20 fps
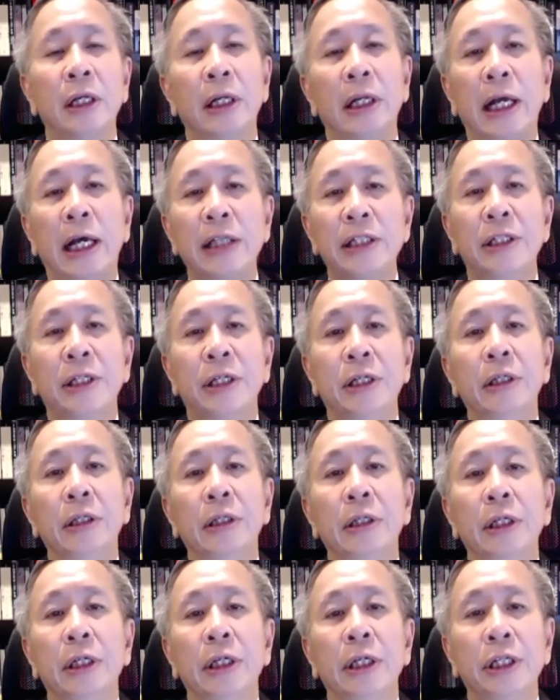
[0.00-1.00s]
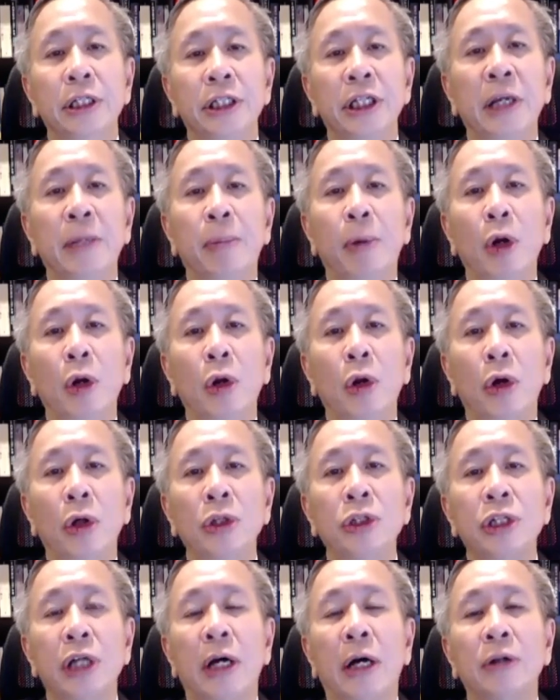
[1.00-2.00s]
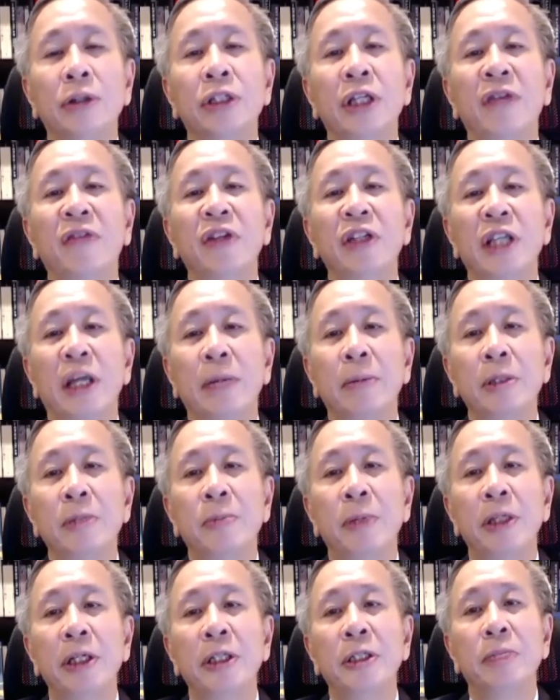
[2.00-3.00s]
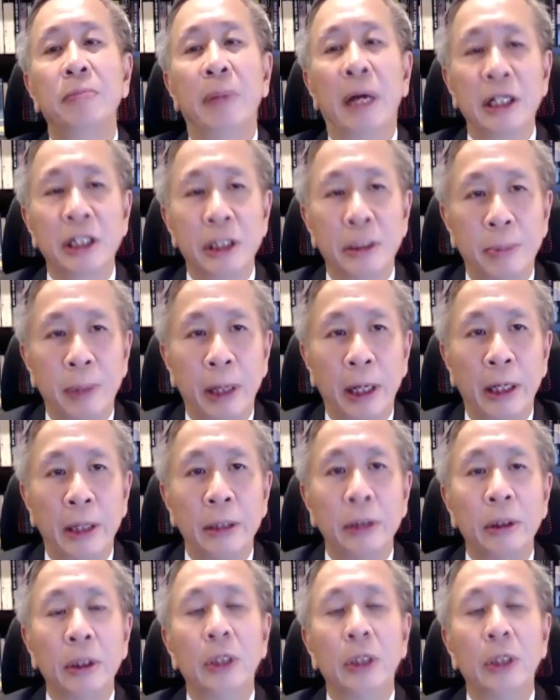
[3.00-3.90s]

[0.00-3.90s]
Last year, Singapore launched our Safer Cyberspace Master Plan